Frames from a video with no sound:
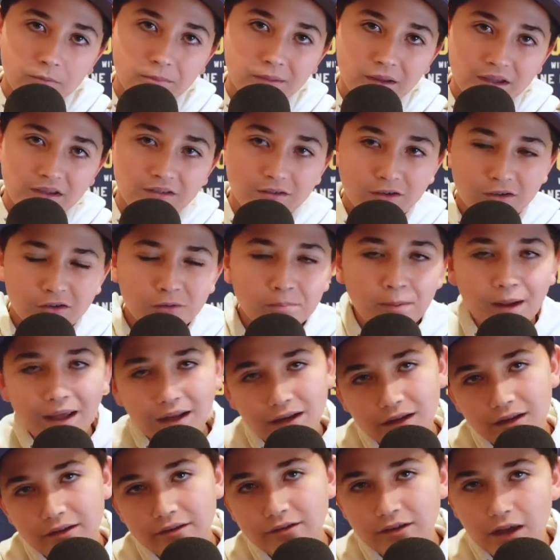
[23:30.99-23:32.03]
He's
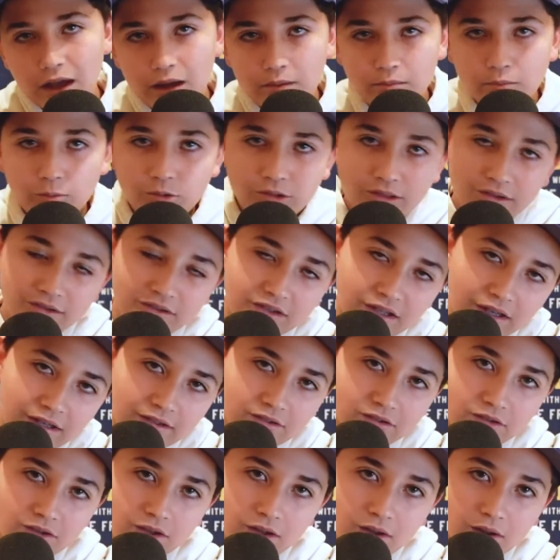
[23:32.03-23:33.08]
expanded his game with
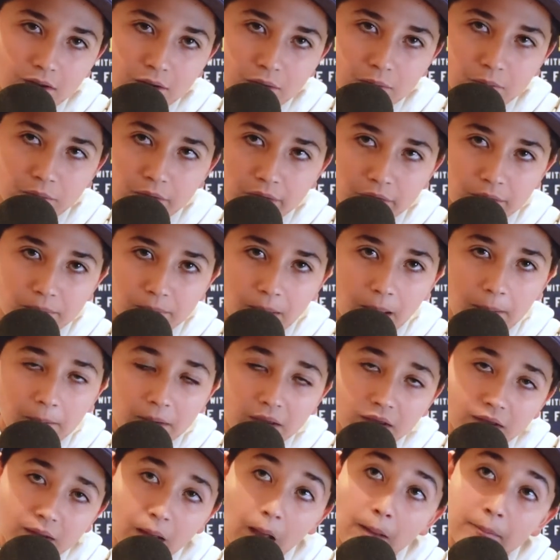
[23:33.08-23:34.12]
assists, with
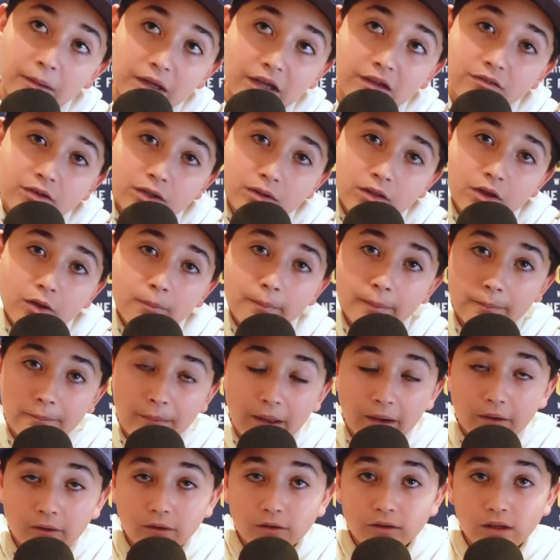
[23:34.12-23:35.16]
even a little bit
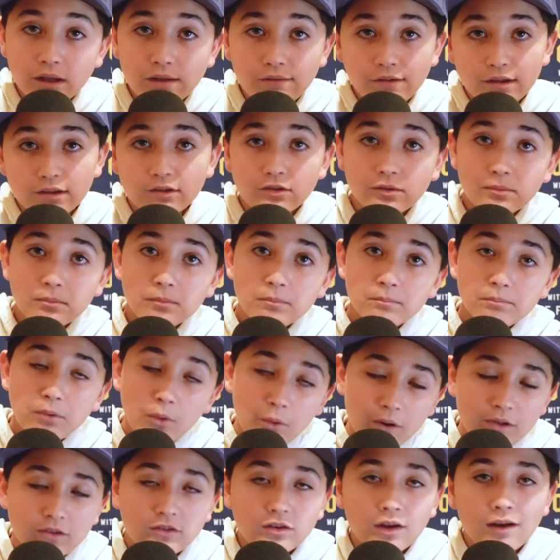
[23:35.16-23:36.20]
better on defense,
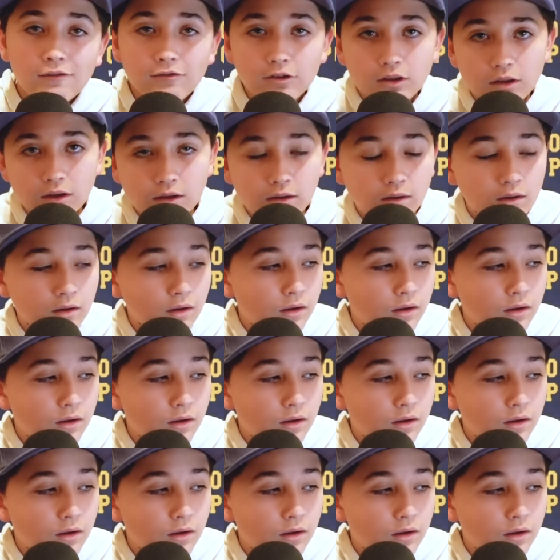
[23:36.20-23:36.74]
points, everything.